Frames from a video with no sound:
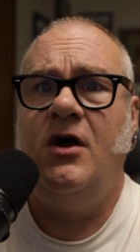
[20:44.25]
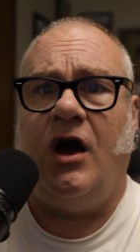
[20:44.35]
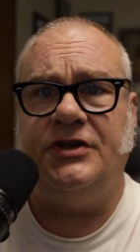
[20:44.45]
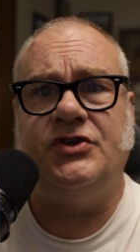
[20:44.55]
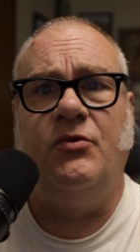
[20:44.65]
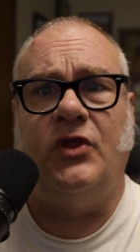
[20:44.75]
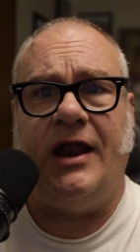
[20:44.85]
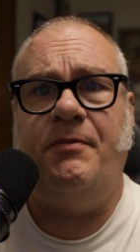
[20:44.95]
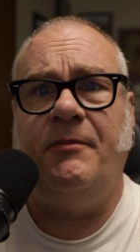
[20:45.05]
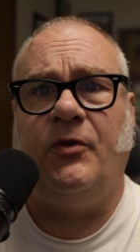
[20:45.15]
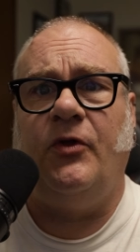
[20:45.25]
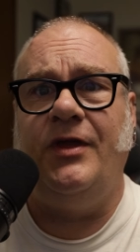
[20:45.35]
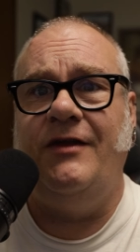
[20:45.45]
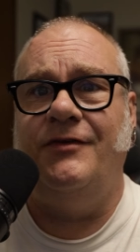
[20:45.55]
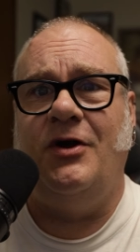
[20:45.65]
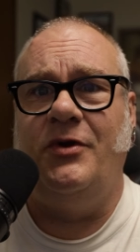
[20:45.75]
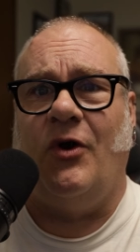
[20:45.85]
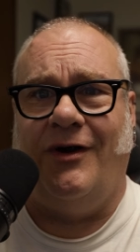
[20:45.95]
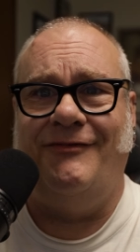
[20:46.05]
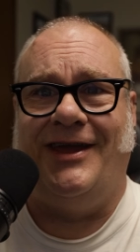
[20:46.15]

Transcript: Also, a lot of people, even though we go on